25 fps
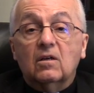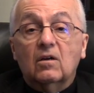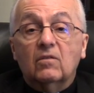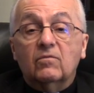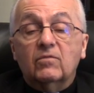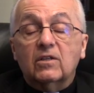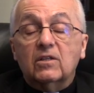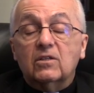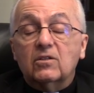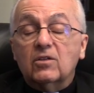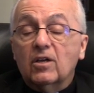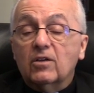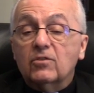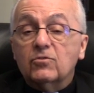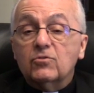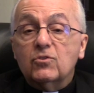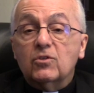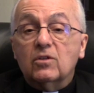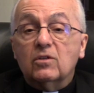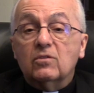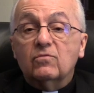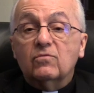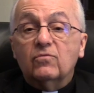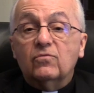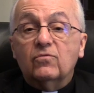
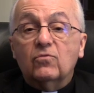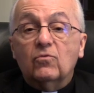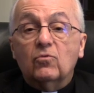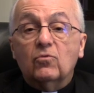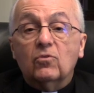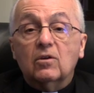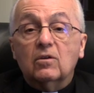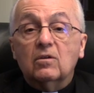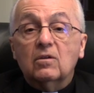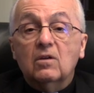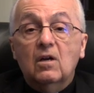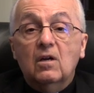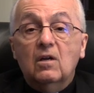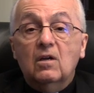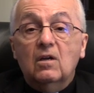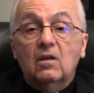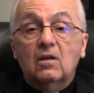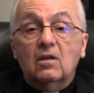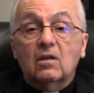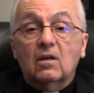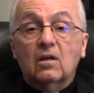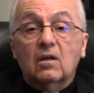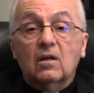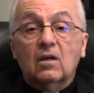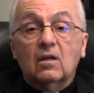attention for
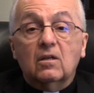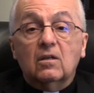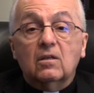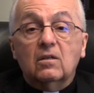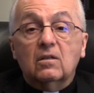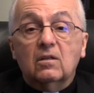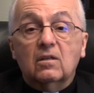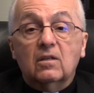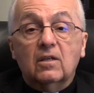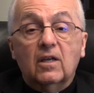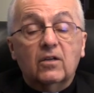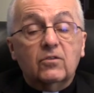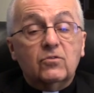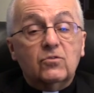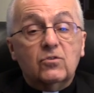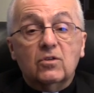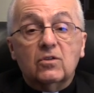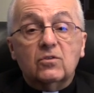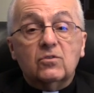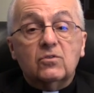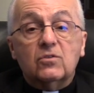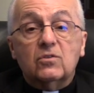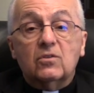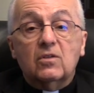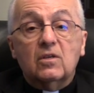not
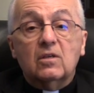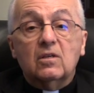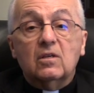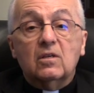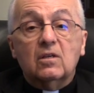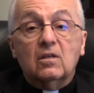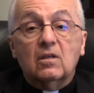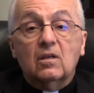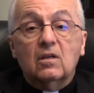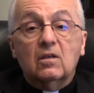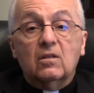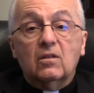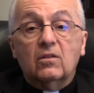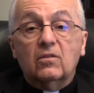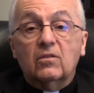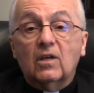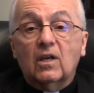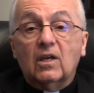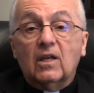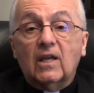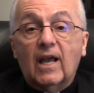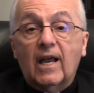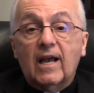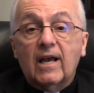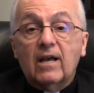just
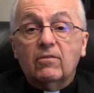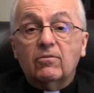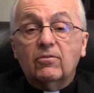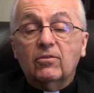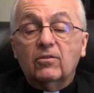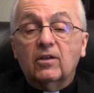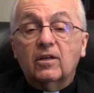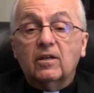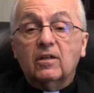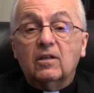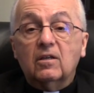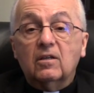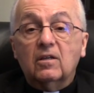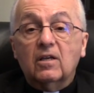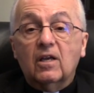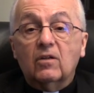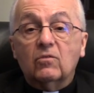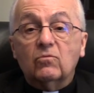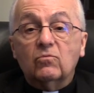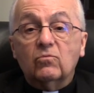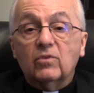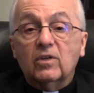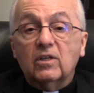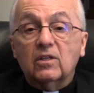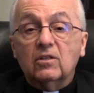the Catholic
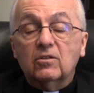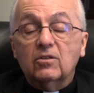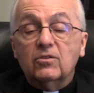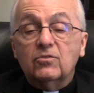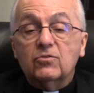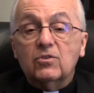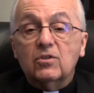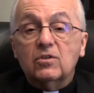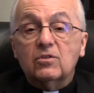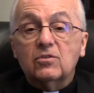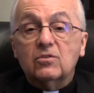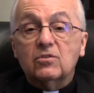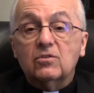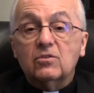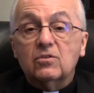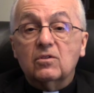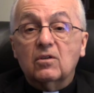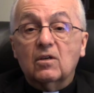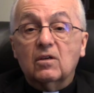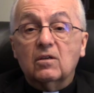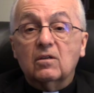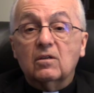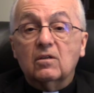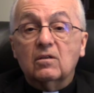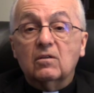and religious
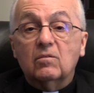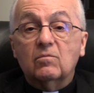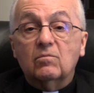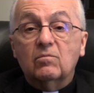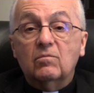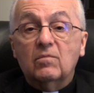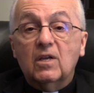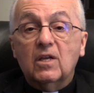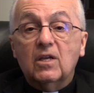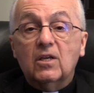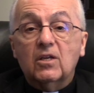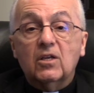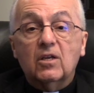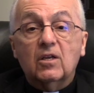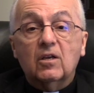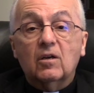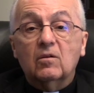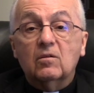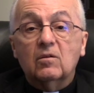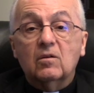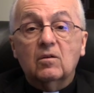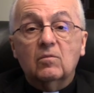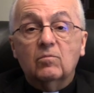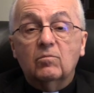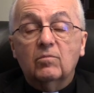media,
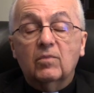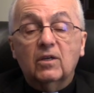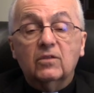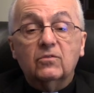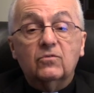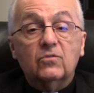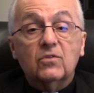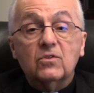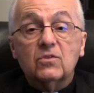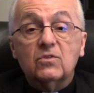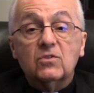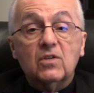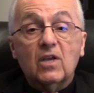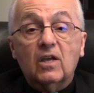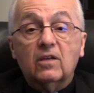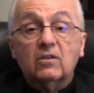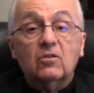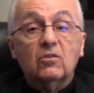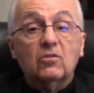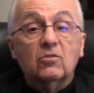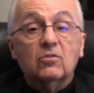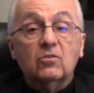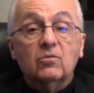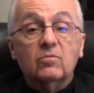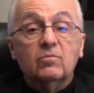but the
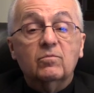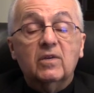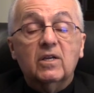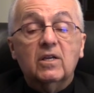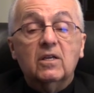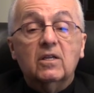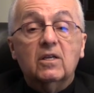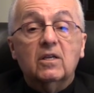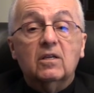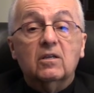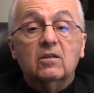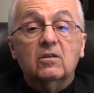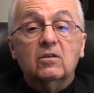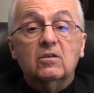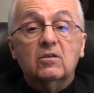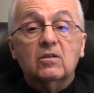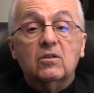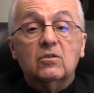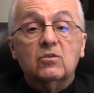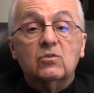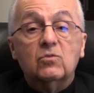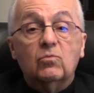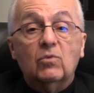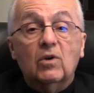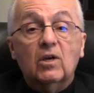secular media
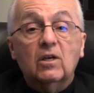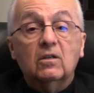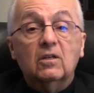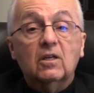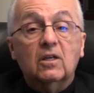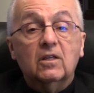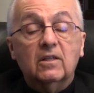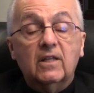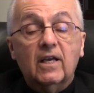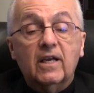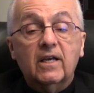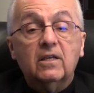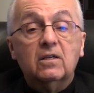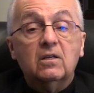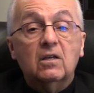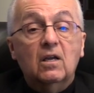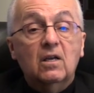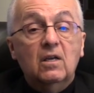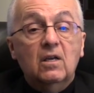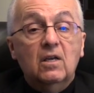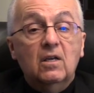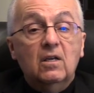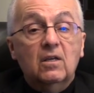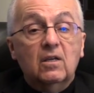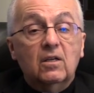as well. And that
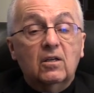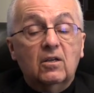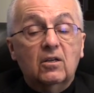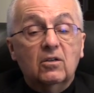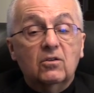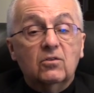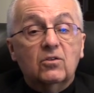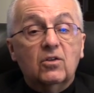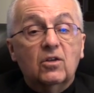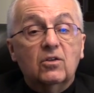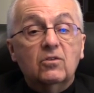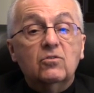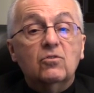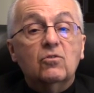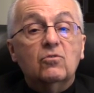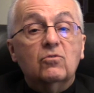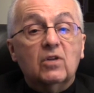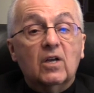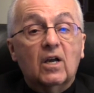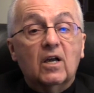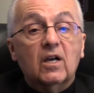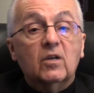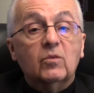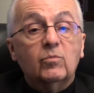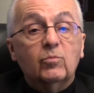continued
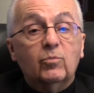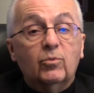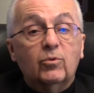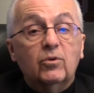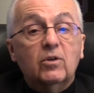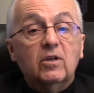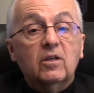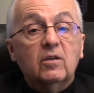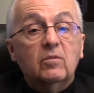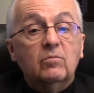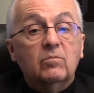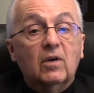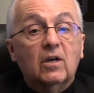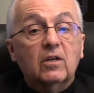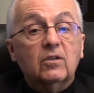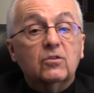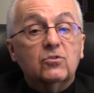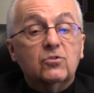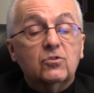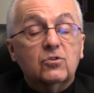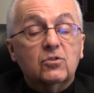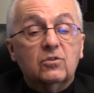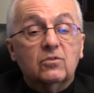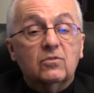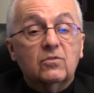on pretty
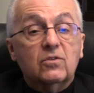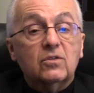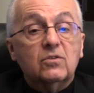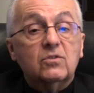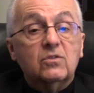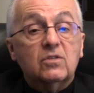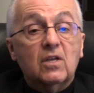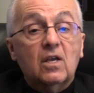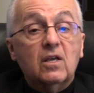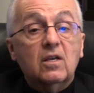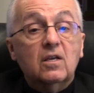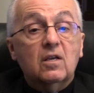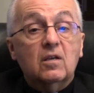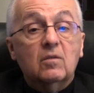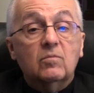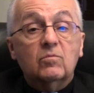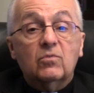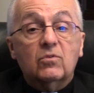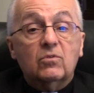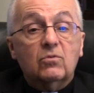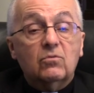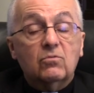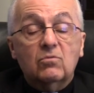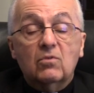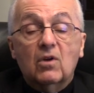much the same
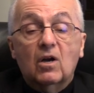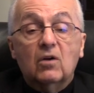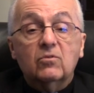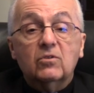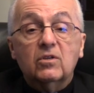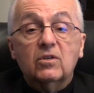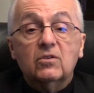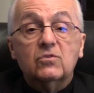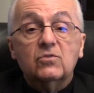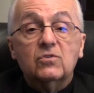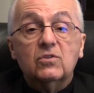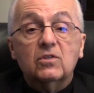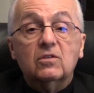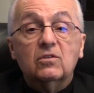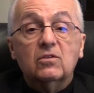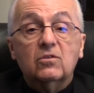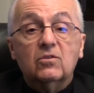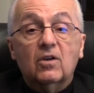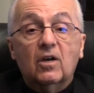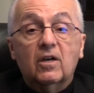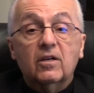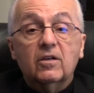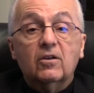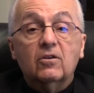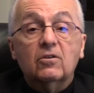throughout his
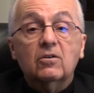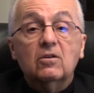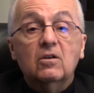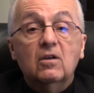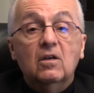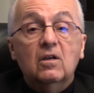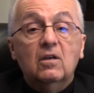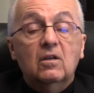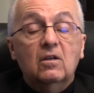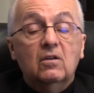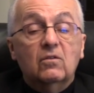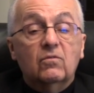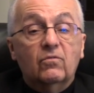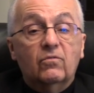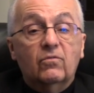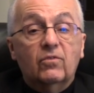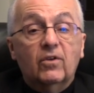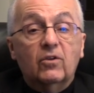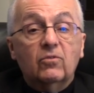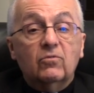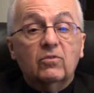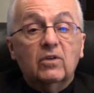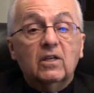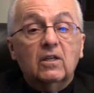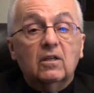entire
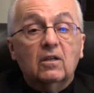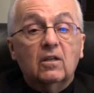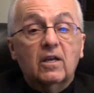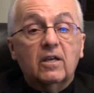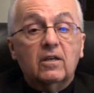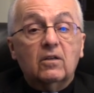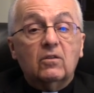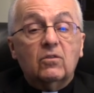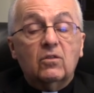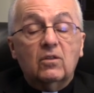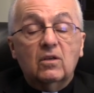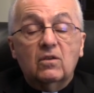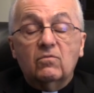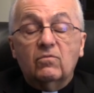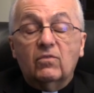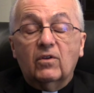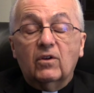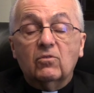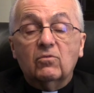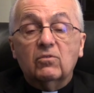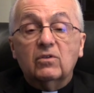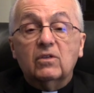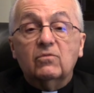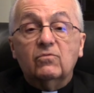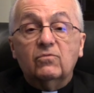very lengthy,
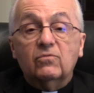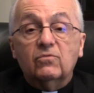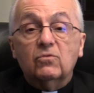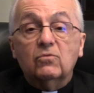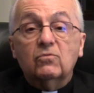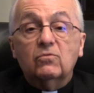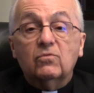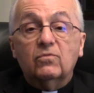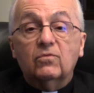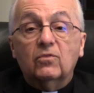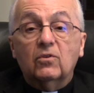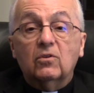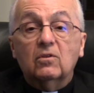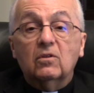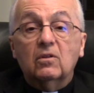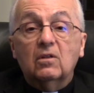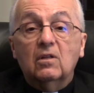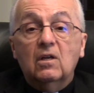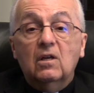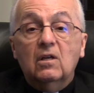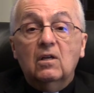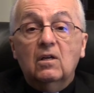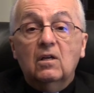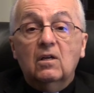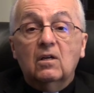very fruitful
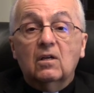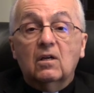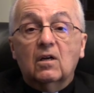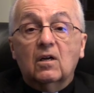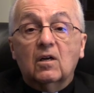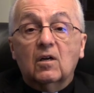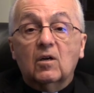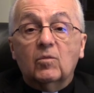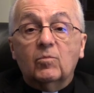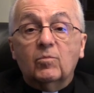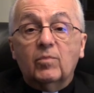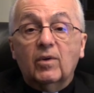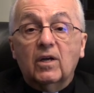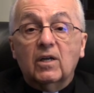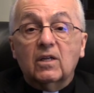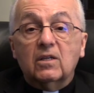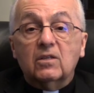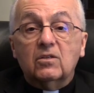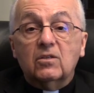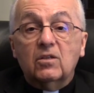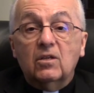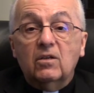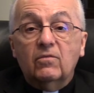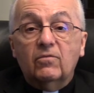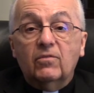
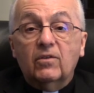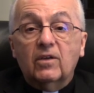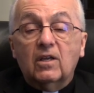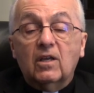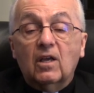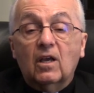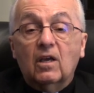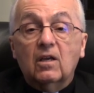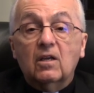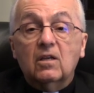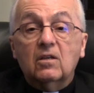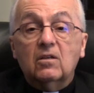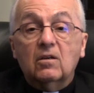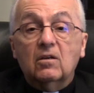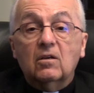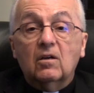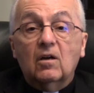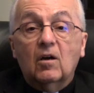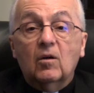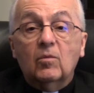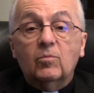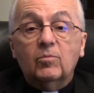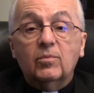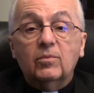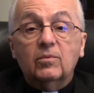pontificate
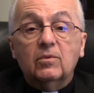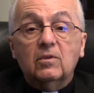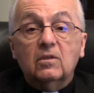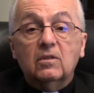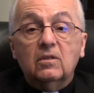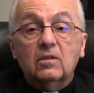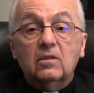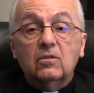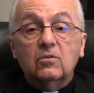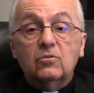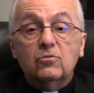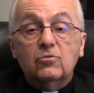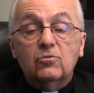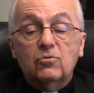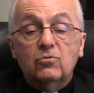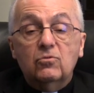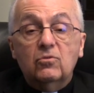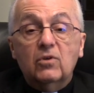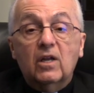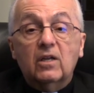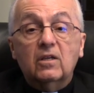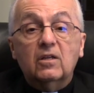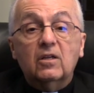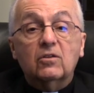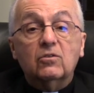up to
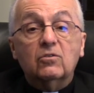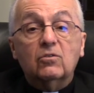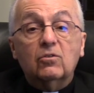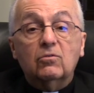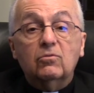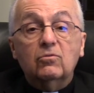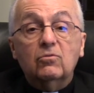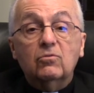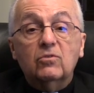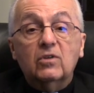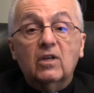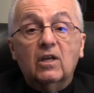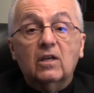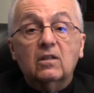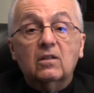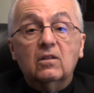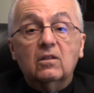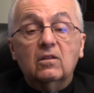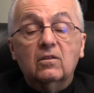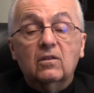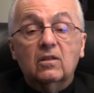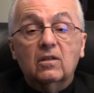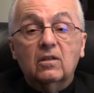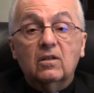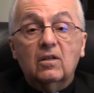and including
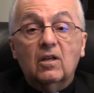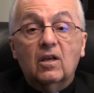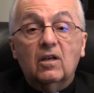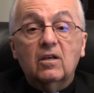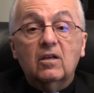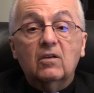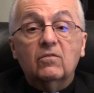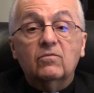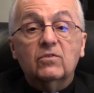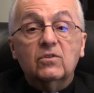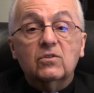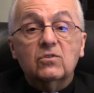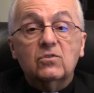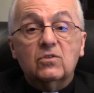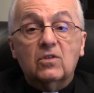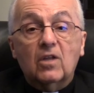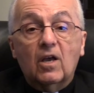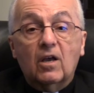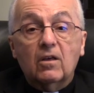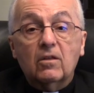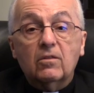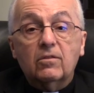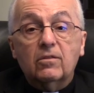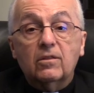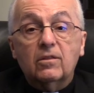the day of his
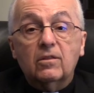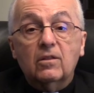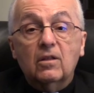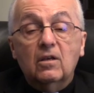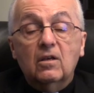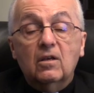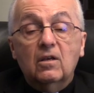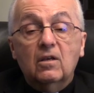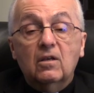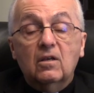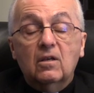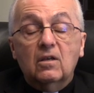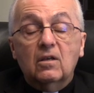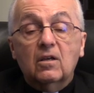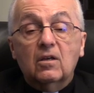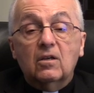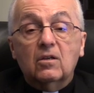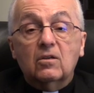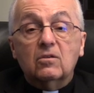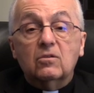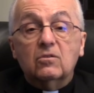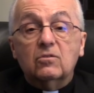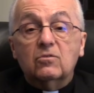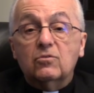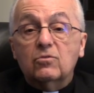death
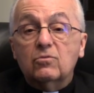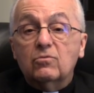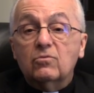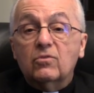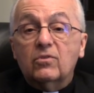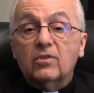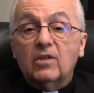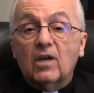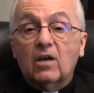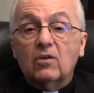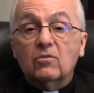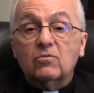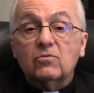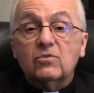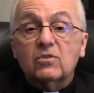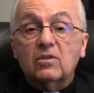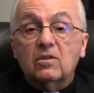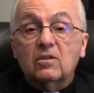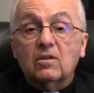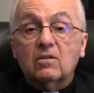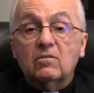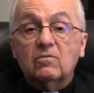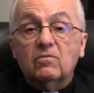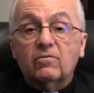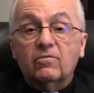in
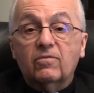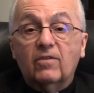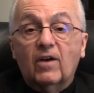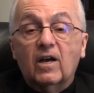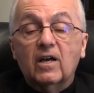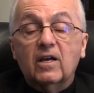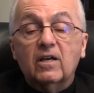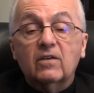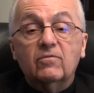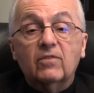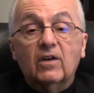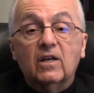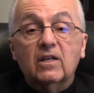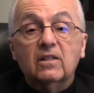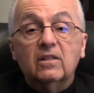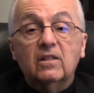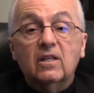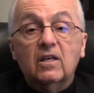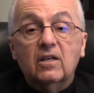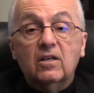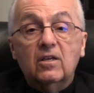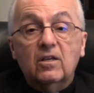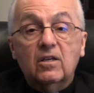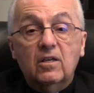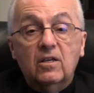2005 on
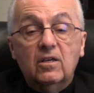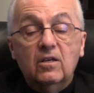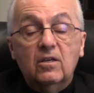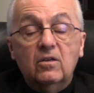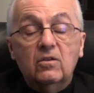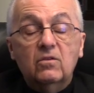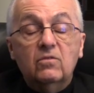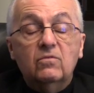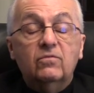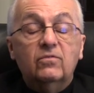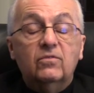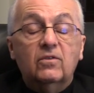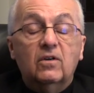the eve